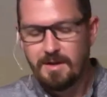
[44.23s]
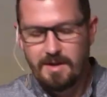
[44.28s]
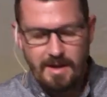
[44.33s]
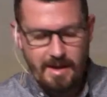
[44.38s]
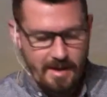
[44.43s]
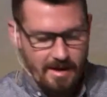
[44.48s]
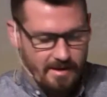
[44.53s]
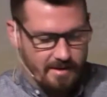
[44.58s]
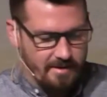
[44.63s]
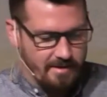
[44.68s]

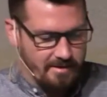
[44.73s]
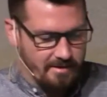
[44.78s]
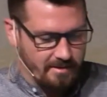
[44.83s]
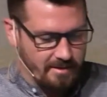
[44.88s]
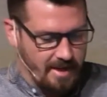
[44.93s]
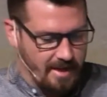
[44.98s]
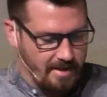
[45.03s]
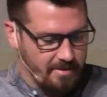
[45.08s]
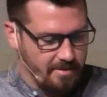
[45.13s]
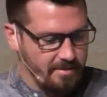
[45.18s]
And the
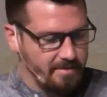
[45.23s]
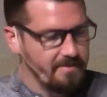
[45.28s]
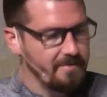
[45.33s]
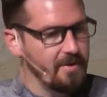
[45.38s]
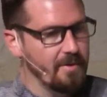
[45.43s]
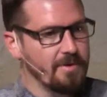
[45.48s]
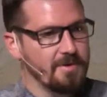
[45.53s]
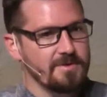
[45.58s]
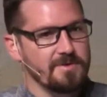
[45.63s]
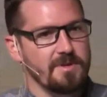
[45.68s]
letter is
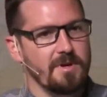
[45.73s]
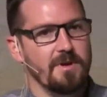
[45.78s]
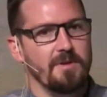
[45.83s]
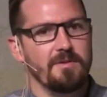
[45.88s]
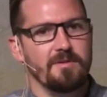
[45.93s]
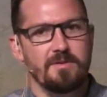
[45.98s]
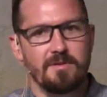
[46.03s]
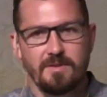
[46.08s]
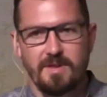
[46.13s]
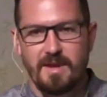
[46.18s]
focused
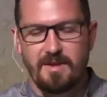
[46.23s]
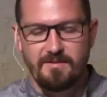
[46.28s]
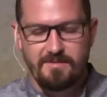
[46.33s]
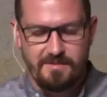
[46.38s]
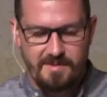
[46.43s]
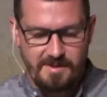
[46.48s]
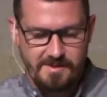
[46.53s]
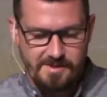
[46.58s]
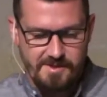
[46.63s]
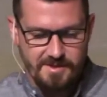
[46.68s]
on the life
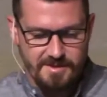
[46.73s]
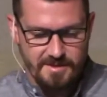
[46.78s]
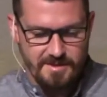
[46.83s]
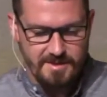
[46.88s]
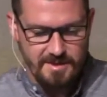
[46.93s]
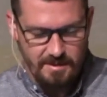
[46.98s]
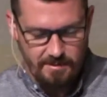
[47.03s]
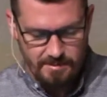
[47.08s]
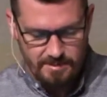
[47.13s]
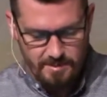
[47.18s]
that Jesus
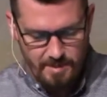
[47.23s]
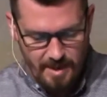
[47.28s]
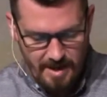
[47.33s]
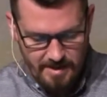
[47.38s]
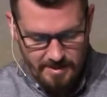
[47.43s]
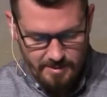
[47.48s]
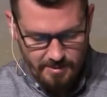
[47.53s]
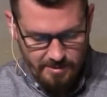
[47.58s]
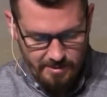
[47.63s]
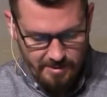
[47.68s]
said was
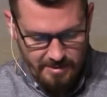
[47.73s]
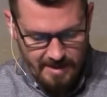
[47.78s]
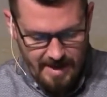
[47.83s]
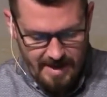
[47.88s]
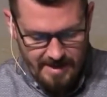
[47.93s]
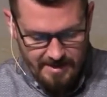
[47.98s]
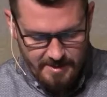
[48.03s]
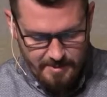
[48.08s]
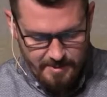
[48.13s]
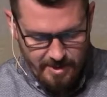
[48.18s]
possible in
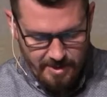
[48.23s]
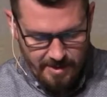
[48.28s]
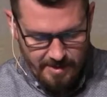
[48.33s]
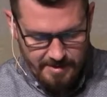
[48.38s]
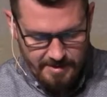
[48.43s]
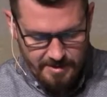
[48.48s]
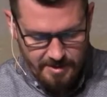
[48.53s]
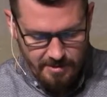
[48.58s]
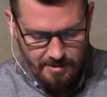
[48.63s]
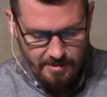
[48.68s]
that
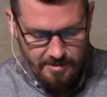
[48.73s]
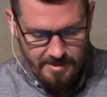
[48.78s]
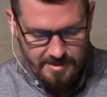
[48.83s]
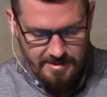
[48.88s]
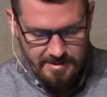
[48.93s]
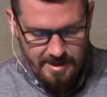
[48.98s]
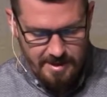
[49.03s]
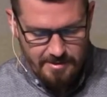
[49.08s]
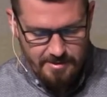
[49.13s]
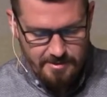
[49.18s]
experience. So this
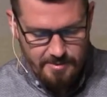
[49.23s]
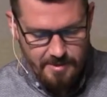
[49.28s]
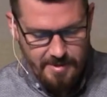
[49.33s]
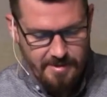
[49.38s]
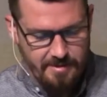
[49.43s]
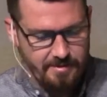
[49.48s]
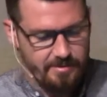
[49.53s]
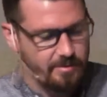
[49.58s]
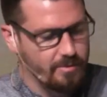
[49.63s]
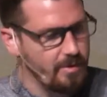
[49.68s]
letter is
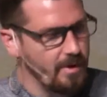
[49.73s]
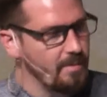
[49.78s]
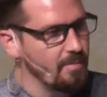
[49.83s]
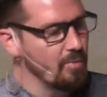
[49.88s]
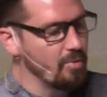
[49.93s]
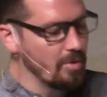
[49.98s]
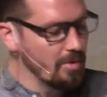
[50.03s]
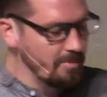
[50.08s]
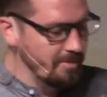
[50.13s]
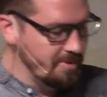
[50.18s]
written to a
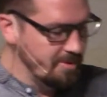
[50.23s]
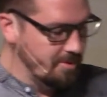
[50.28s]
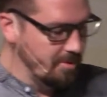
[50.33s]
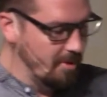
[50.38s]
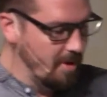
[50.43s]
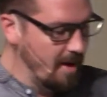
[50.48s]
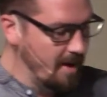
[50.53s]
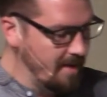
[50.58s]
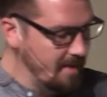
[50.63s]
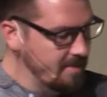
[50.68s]
more
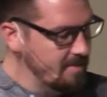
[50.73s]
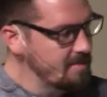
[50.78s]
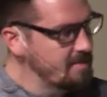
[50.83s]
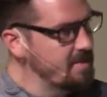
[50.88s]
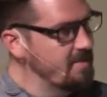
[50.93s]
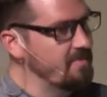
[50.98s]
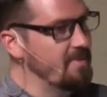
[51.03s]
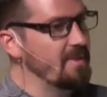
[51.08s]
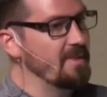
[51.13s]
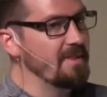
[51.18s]
mature audience.
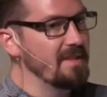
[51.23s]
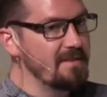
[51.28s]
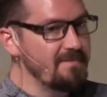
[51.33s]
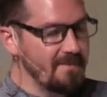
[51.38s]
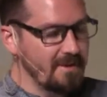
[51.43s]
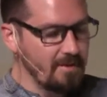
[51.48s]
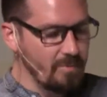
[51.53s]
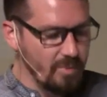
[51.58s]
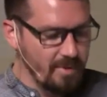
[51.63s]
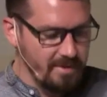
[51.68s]
They've been
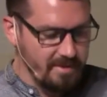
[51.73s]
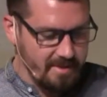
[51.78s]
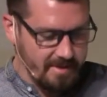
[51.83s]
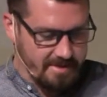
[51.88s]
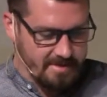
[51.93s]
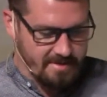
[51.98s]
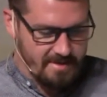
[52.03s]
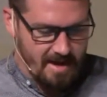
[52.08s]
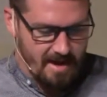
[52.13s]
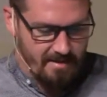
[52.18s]
living with
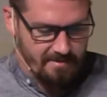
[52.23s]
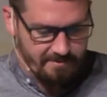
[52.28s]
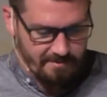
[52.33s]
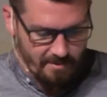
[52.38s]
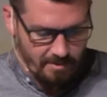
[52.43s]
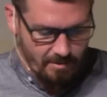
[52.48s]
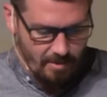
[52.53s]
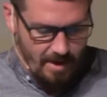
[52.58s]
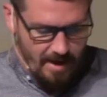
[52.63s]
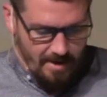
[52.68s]
this now for
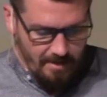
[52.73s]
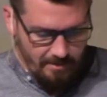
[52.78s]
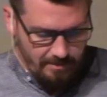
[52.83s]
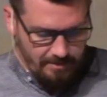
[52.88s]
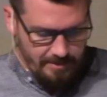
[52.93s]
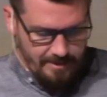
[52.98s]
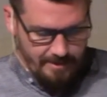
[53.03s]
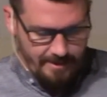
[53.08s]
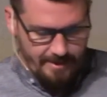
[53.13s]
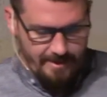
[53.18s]
a
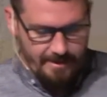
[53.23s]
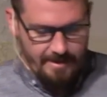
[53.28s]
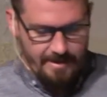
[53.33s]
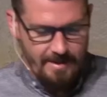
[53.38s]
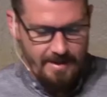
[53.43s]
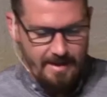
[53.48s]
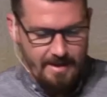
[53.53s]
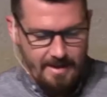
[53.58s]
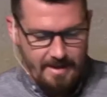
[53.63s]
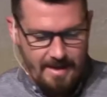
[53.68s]
while
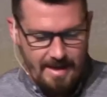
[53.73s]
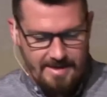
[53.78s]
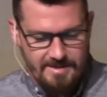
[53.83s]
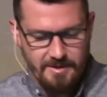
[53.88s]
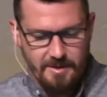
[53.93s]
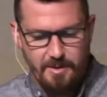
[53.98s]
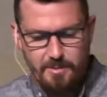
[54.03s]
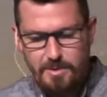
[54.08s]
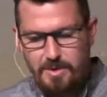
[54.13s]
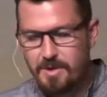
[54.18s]
as
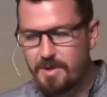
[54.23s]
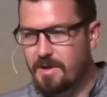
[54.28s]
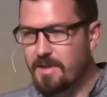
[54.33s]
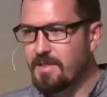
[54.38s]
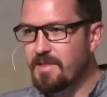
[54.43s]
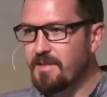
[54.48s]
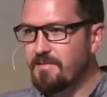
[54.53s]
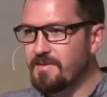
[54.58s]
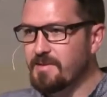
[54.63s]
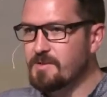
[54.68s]
a community,
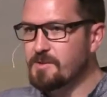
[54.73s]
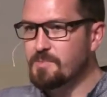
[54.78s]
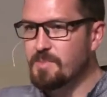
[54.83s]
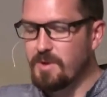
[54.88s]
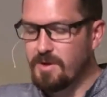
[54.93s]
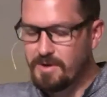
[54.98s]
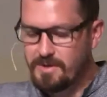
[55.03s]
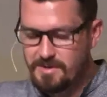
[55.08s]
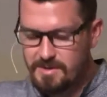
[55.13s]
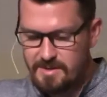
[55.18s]
and they've
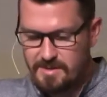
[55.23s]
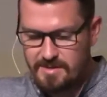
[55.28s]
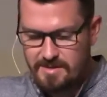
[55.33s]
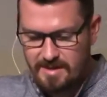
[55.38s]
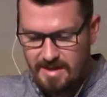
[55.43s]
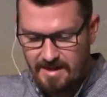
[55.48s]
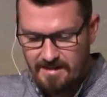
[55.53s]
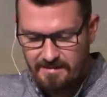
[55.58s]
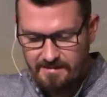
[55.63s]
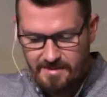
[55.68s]
experienced this
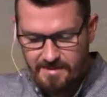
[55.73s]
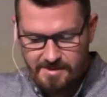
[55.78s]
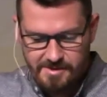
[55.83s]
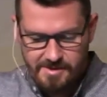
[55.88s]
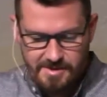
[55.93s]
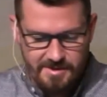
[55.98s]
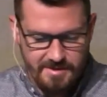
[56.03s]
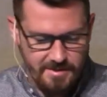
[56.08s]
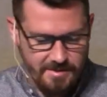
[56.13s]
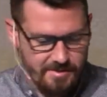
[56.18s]
life that
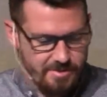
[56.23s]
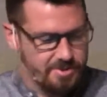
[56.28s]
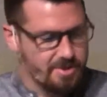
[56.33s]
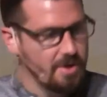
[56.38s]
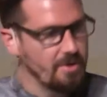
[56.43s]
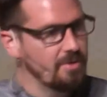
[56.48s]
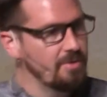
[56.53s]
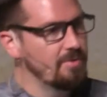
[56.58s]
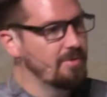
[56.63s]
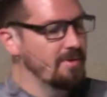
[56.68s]
Jesus
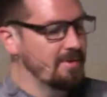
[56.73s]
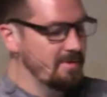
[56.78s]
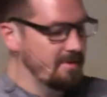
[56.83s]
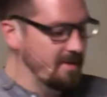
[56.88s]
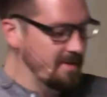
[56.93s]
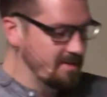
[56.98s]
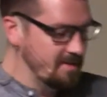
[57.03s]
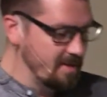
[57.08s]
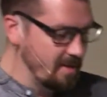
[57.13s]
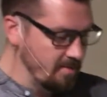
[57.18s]
showed
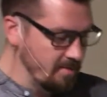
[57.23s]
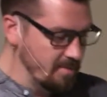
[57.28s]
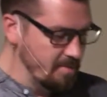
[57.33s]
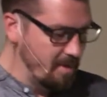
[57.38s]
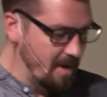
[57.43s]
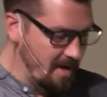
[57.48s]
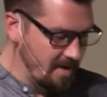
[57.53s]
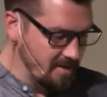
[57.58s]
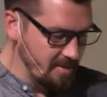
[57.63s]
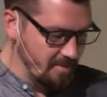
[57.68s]
and said was
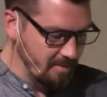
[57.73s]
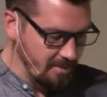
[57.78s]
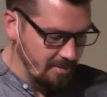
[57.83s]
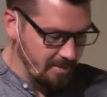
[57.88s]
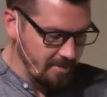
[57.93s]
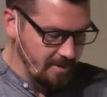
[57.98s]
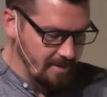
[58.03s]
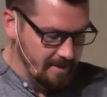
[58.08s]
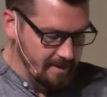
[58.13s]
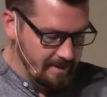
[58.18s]

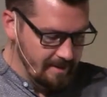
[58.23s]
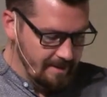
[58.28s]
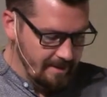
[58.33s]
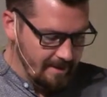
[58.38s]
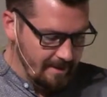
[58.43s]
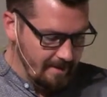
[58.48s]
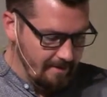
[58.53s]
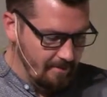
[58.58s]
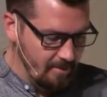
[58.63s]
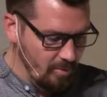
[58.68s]
possible,
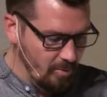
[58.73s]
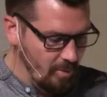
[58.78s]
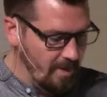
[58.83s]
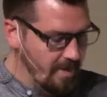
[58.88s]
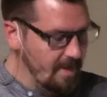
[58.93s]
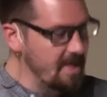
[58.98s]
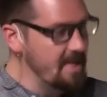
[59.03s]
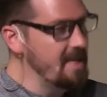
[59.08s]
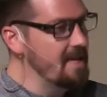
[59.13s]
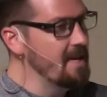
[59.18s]

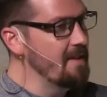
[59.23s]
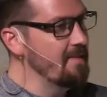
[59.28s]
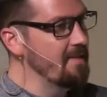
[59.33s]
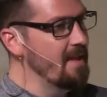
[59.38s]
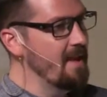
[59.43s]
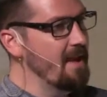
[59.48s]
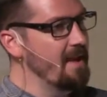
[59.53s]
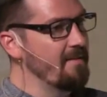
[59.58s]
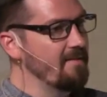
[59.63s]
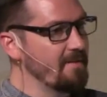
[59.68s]
what he and
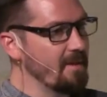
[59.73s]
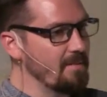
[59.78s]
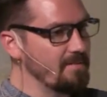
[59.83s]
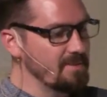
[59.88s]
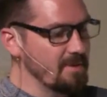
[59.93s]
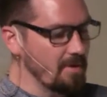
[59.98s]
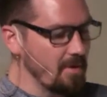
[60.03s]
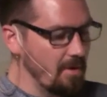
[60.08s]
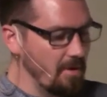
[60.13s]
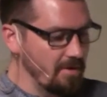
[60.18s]
they have come
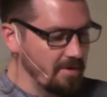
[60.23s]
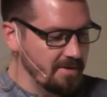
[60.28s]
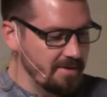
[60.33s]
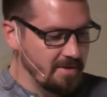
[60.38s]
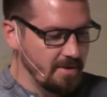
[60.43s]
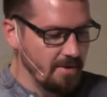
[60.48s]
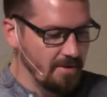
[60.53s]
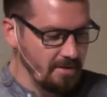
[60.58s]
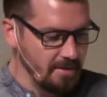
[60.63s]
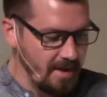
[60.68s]
to call
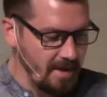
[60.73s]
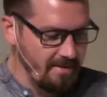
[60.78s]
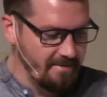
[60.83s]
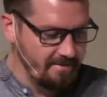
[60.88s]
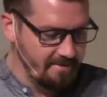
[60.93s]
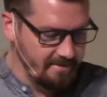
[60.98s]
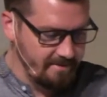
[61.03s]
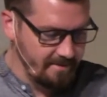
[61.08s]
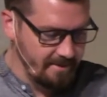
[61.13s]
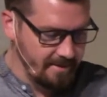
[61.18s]
eternal
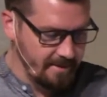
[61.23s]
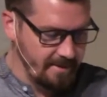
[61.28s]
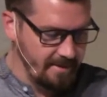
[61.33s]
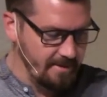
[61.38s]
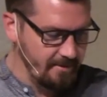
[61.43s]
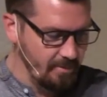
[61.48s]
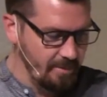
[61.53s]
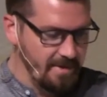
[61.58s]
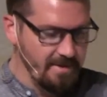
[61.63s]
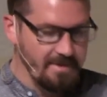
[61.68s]

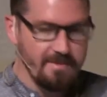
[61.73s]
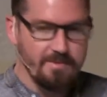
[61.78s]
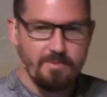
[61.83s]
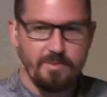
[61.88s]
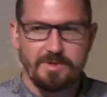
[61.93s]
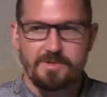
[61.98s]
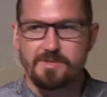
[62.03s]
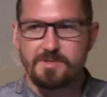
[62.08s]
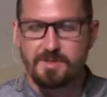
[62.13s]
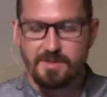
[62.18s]
life, with
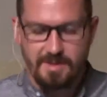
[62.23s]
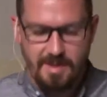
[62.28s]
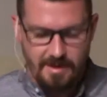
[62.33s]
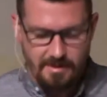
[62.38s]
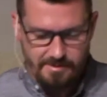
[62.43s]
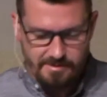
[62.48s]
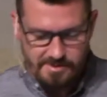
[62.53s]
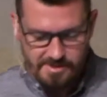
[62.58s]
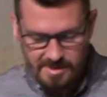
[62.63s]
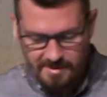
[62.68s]
which the
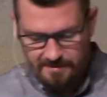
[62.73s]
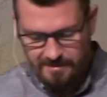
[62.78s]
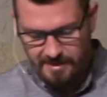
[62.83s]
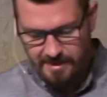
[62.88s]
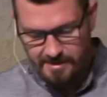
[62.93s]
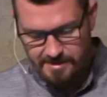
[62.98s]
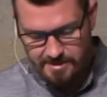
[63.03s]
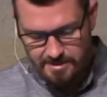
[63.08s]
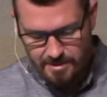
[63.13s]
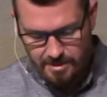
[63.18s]
letter is chiefly
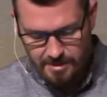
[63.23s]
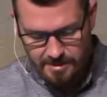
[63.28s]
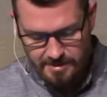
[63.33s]
concerned.